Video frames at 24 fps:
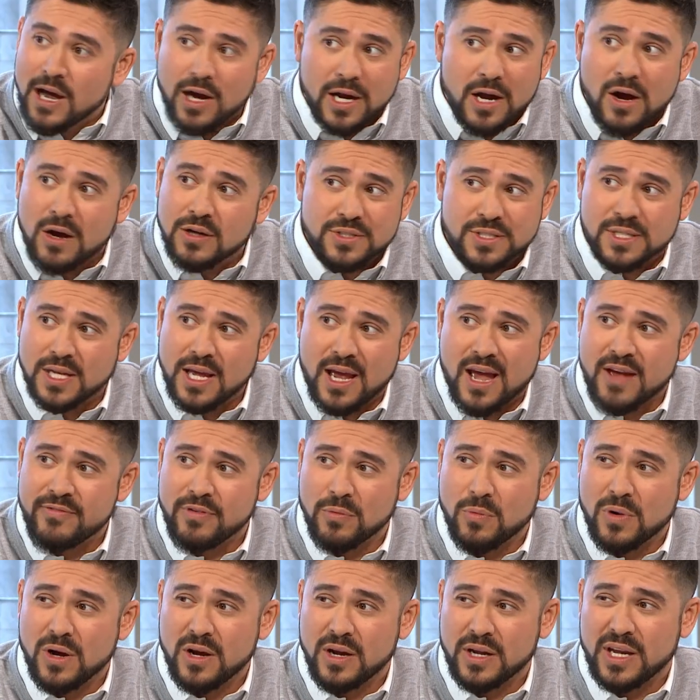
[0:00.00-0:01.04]
I can't see it
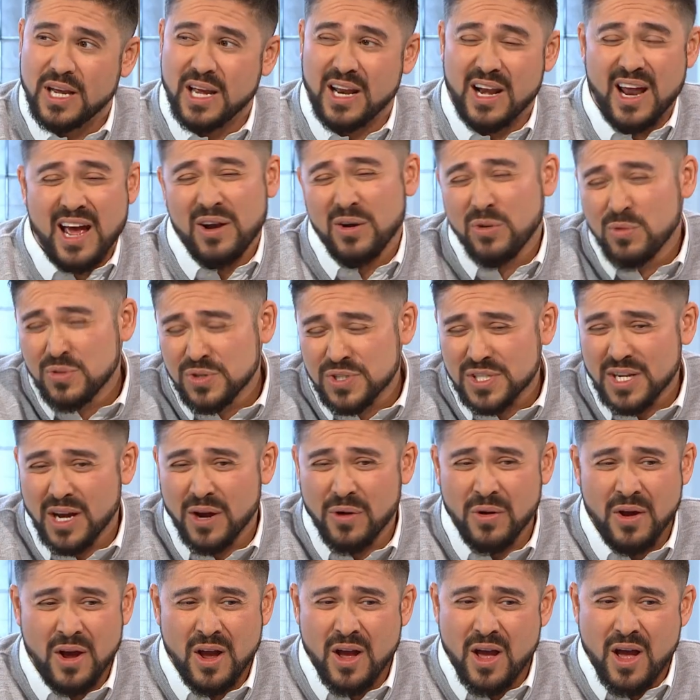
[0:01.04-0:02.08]
ever working. And
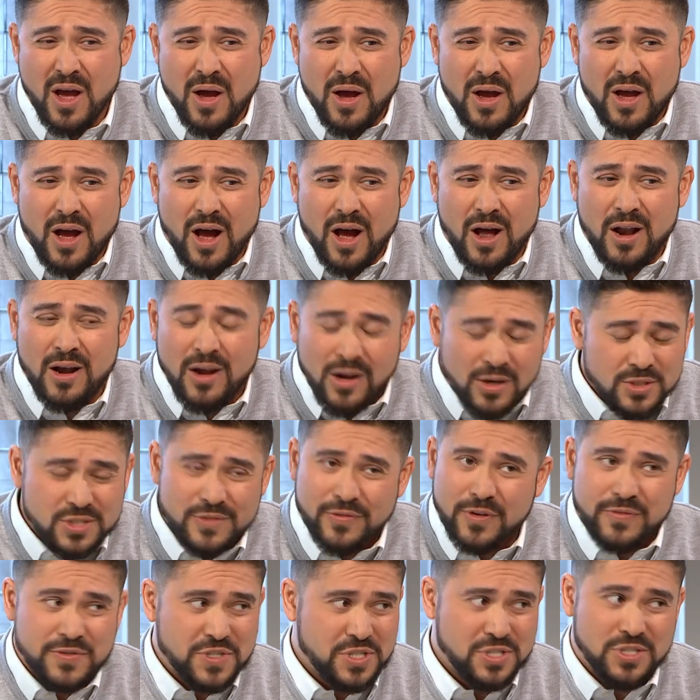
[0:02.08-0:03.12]
also, a lot
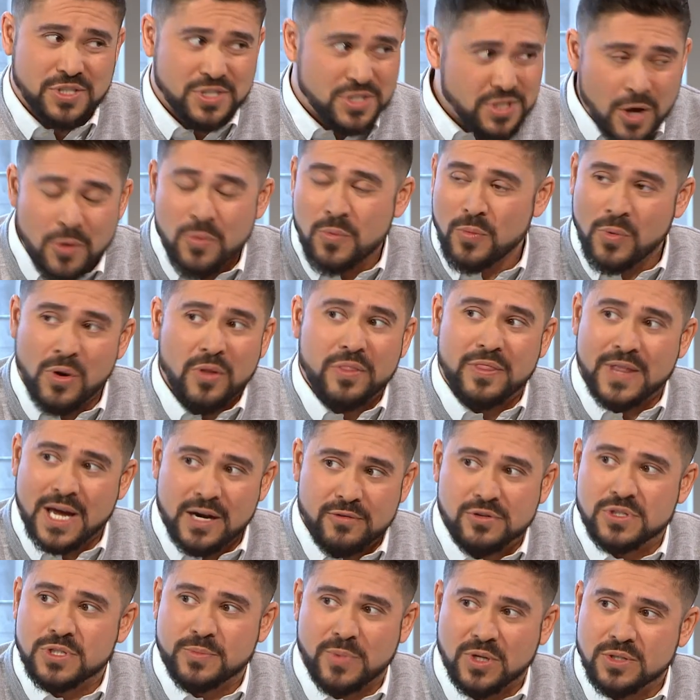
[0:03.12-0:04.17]
of officers don't want
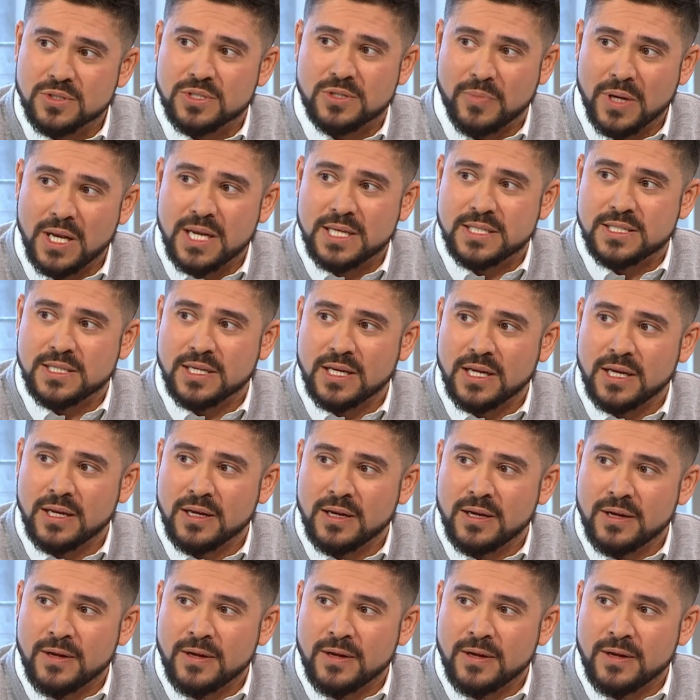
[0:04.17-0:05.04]
that responsibility.